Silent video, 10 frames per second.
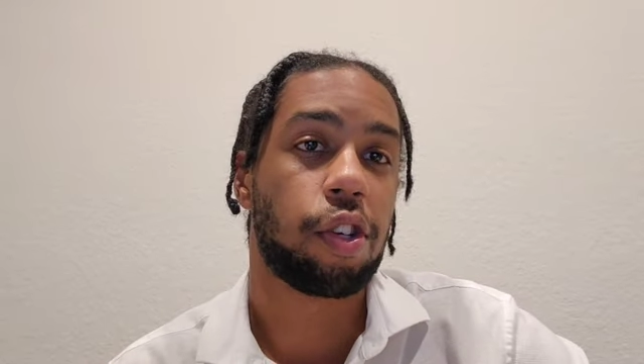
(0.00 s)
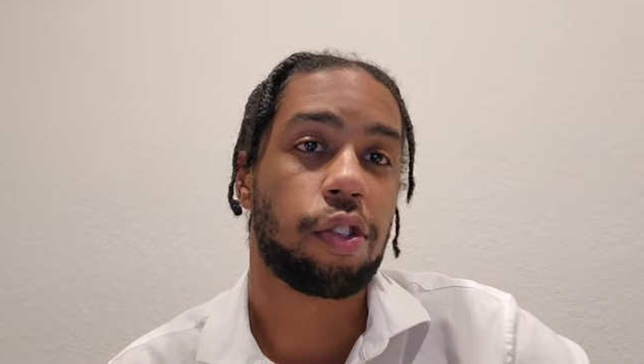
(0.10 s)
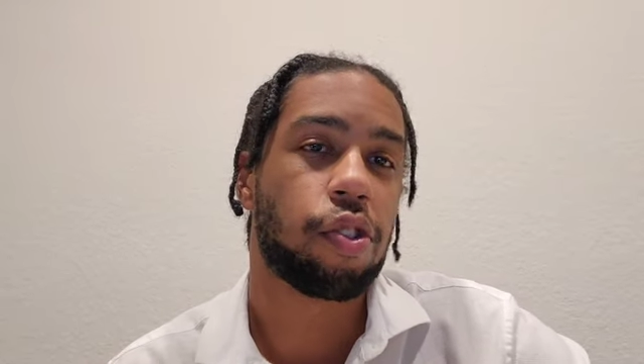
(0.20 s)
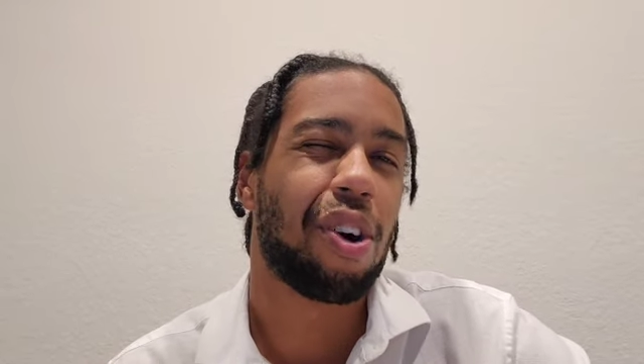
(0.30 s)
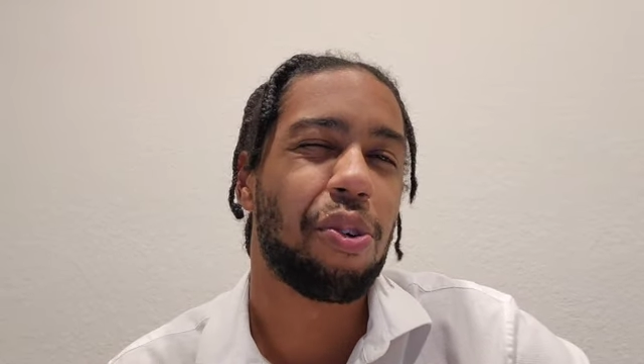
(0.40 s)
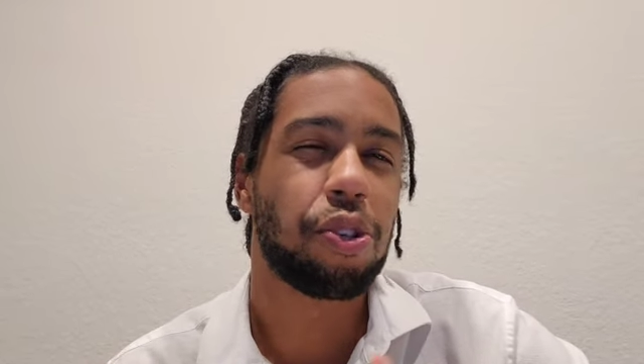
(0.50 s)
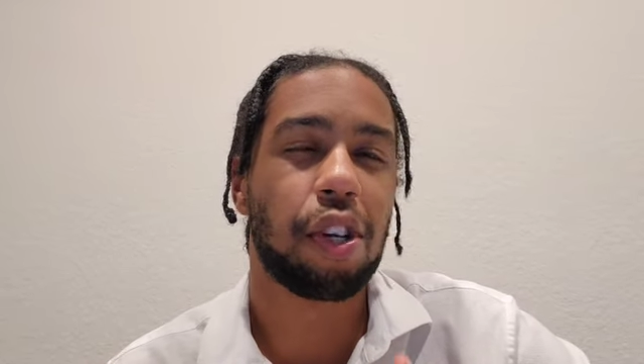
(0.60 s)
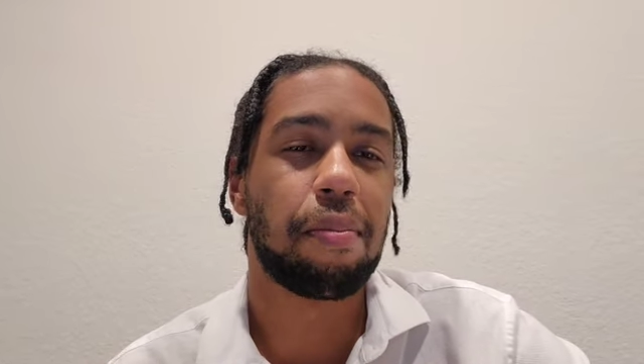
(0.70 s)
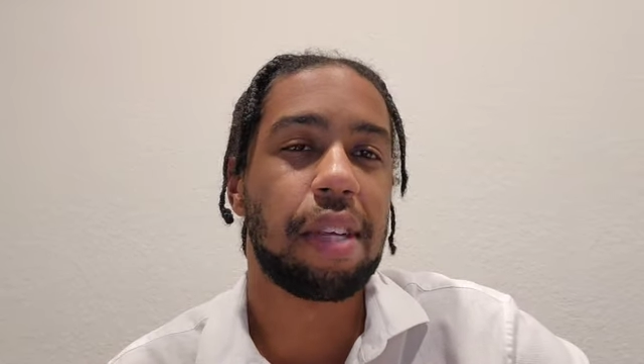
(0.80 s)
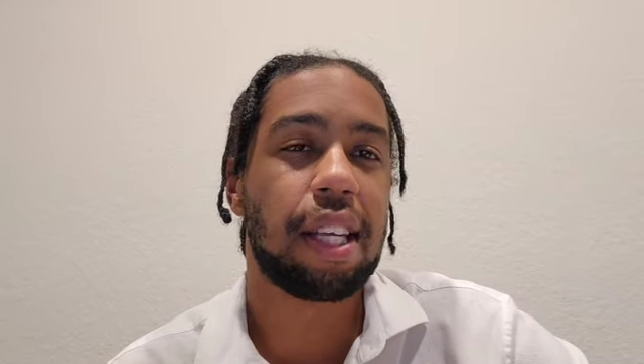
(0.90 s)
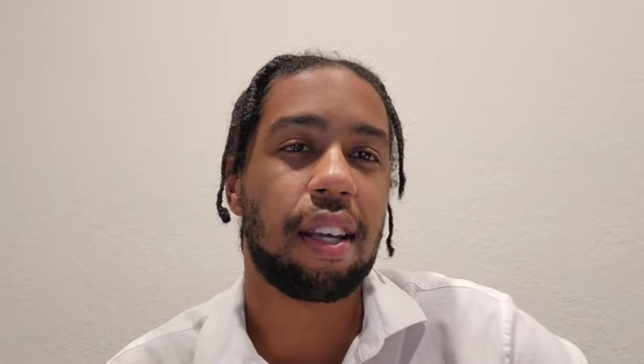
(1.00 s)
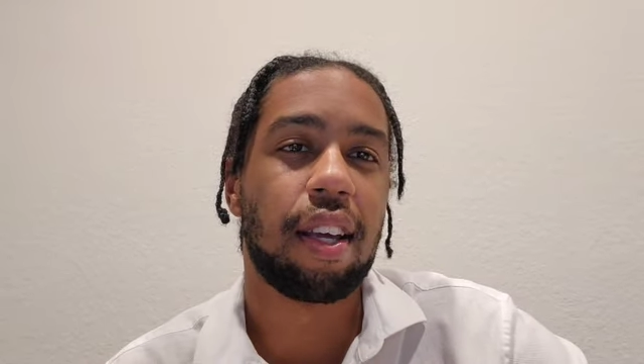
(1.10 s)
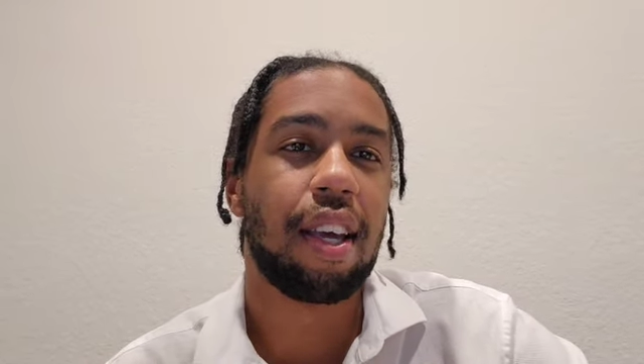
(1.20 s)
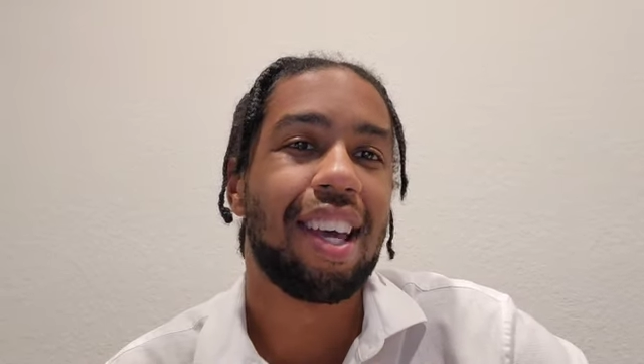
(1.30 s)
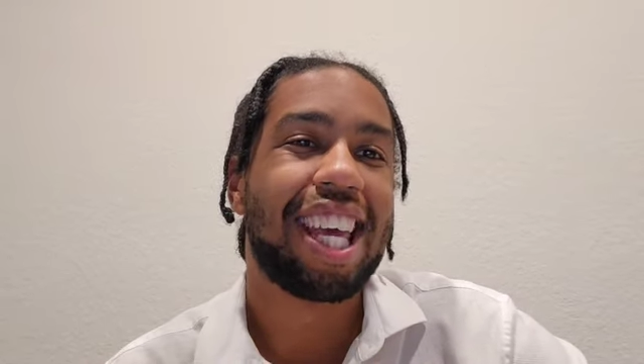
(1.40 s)
There's always going to be
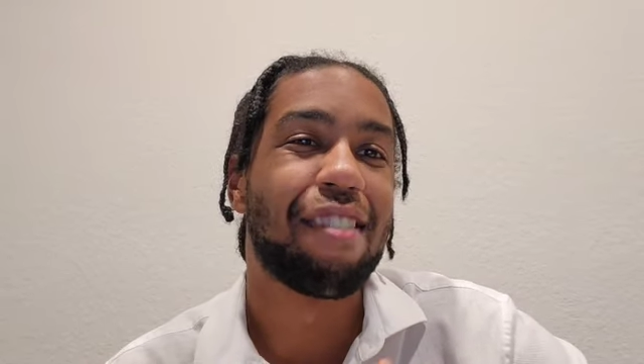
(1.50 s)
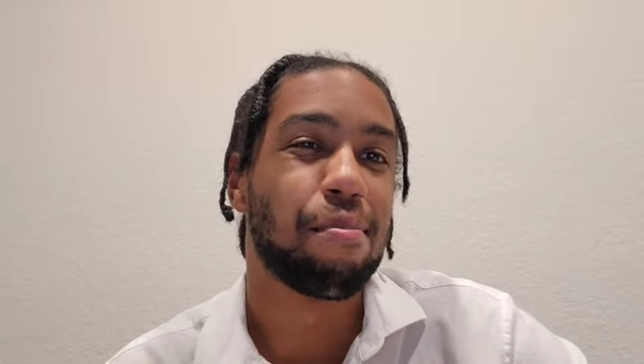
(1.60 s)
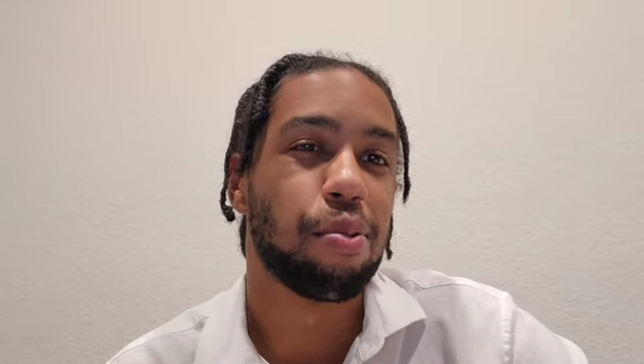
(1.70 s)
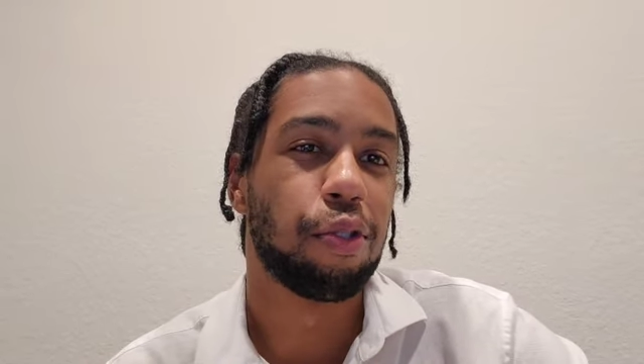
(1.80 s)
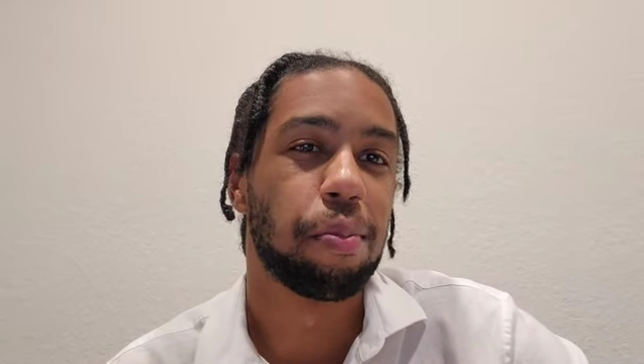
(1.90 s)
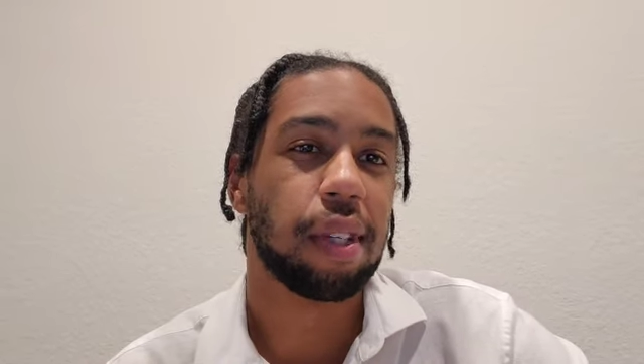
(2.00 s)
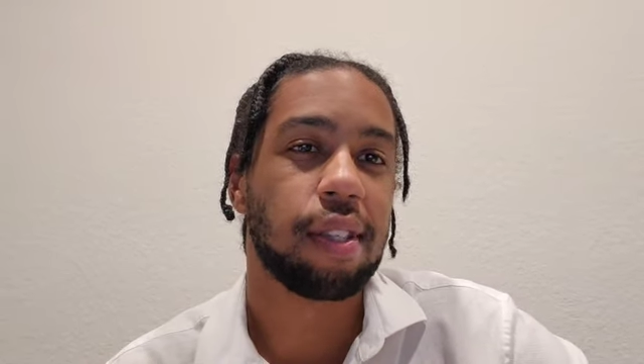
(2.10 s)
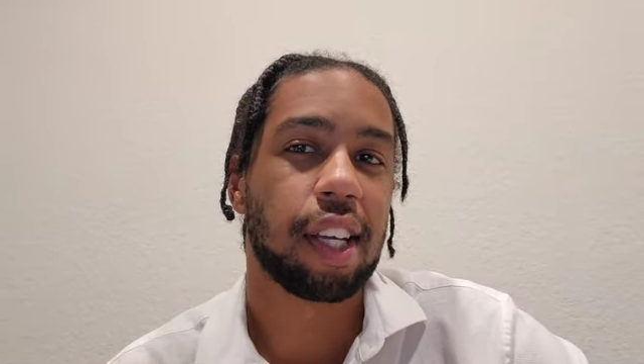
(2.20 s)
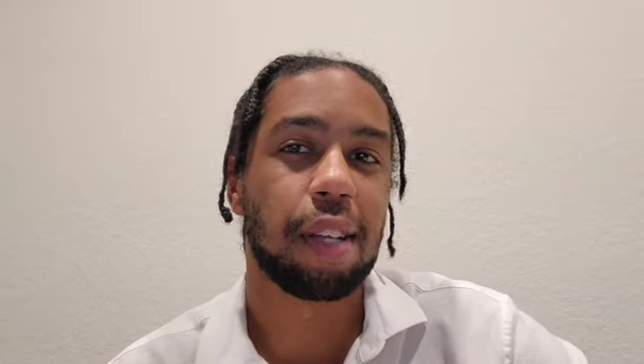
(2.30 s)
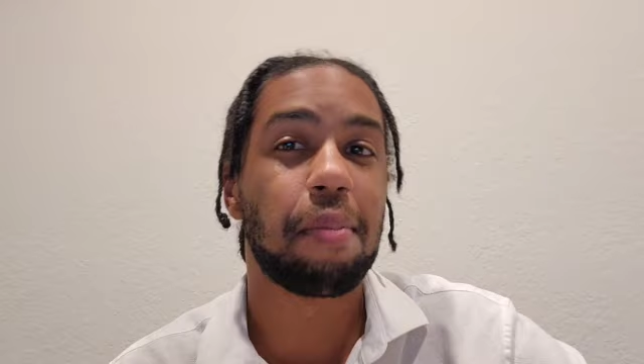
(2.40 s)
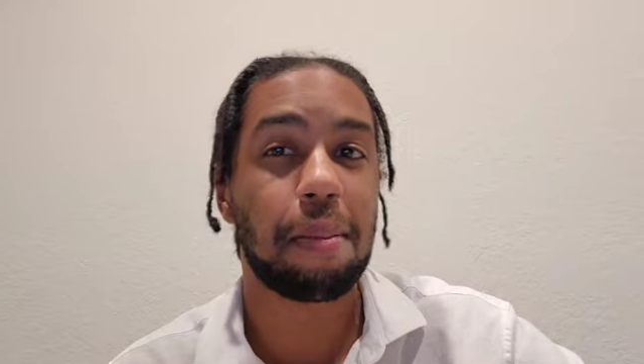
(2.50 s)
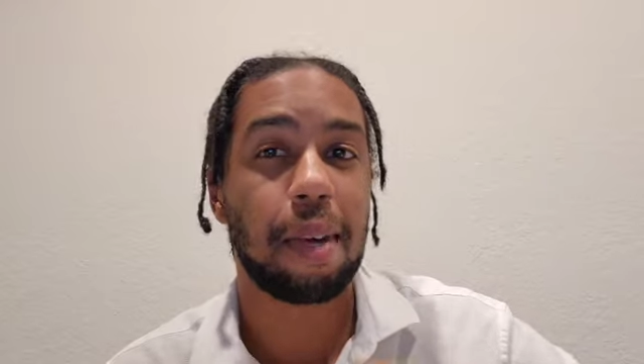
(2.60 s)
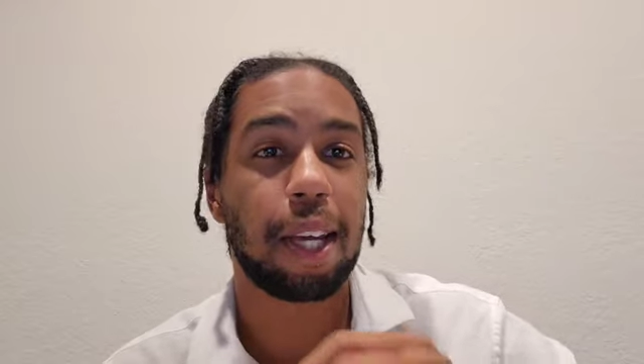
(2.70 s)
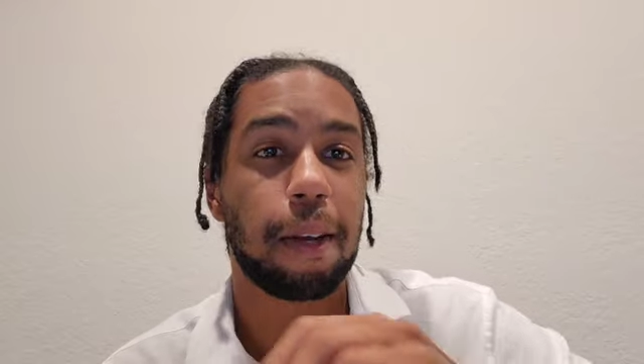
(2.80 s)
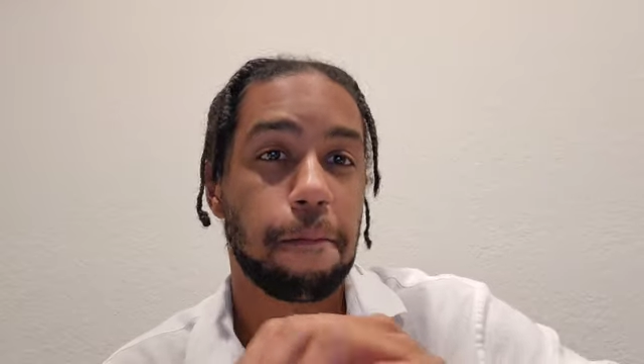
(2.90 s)
improvements that could be made.